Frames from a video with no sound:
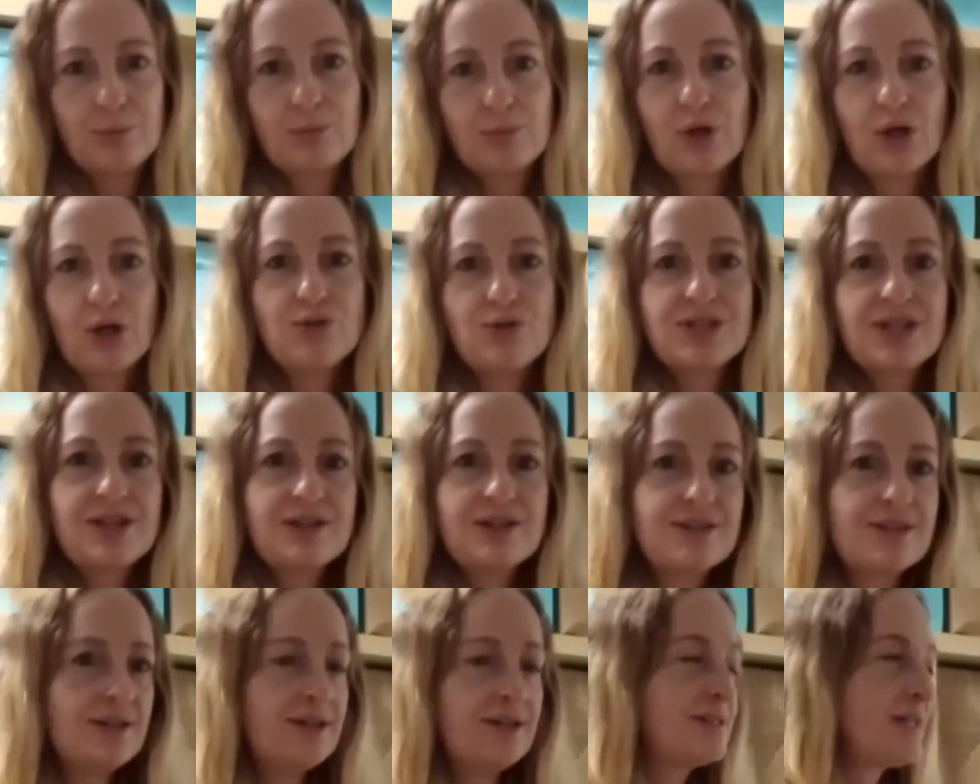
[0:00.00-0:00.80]

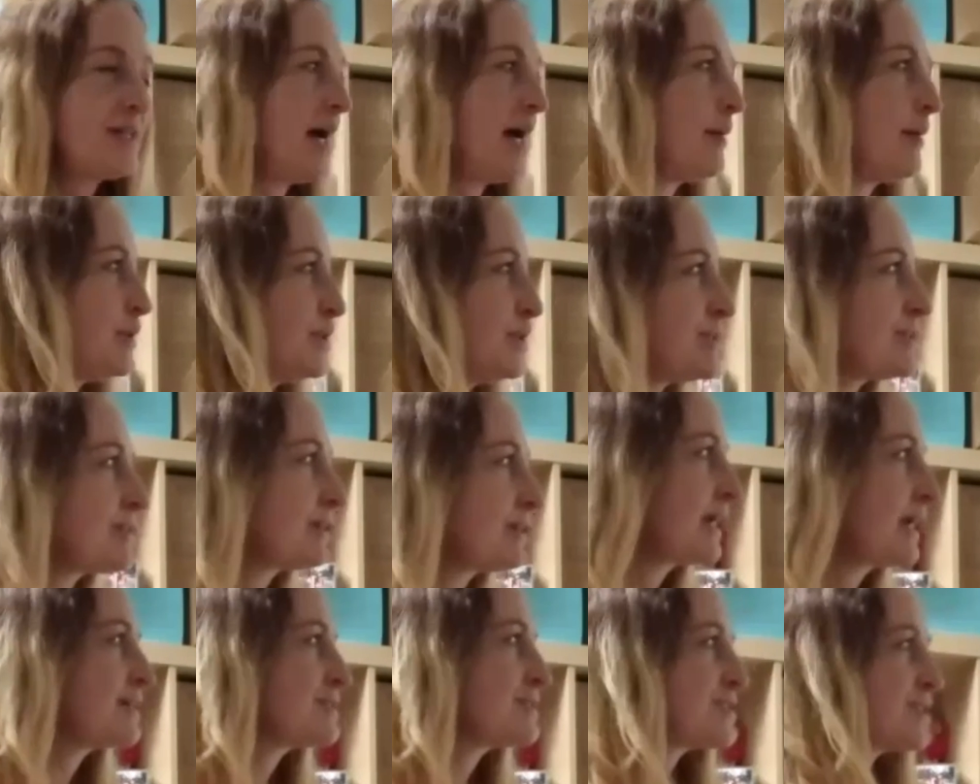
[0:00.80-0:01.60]
process that had happened,
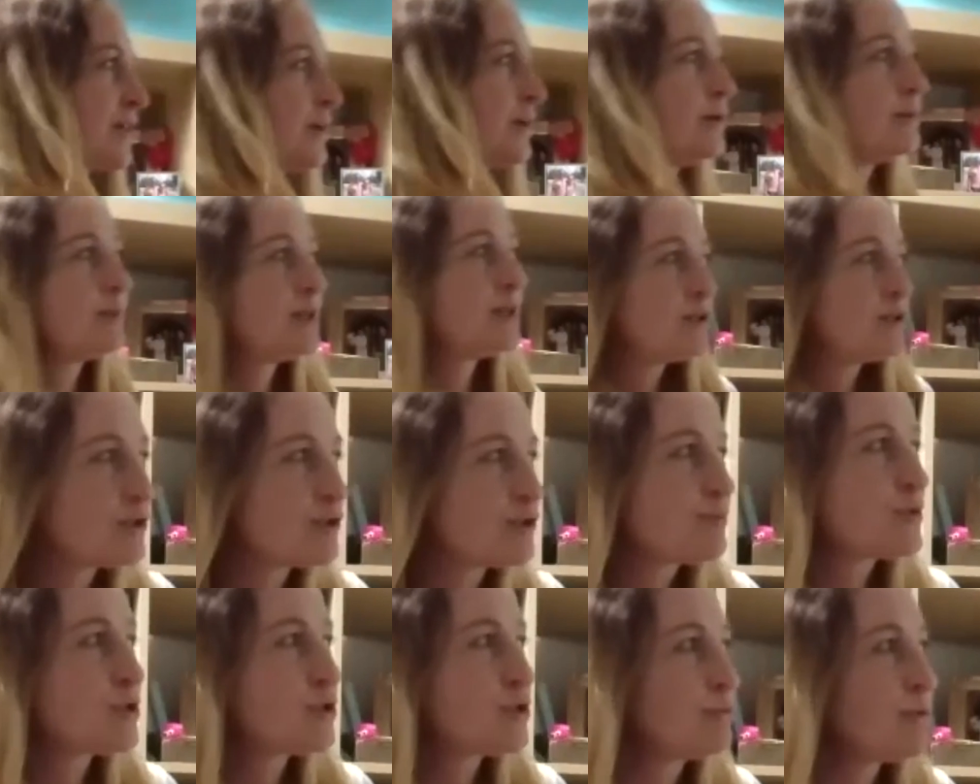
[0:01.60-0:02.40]
I guess, to go
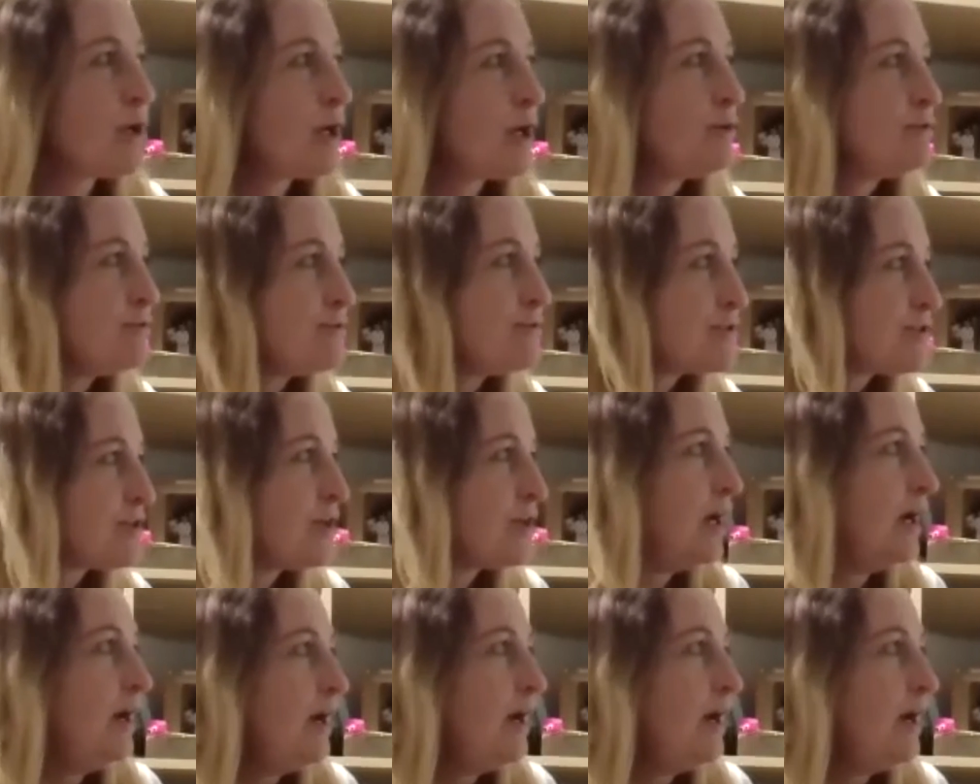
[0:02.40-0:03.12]
hospital notes.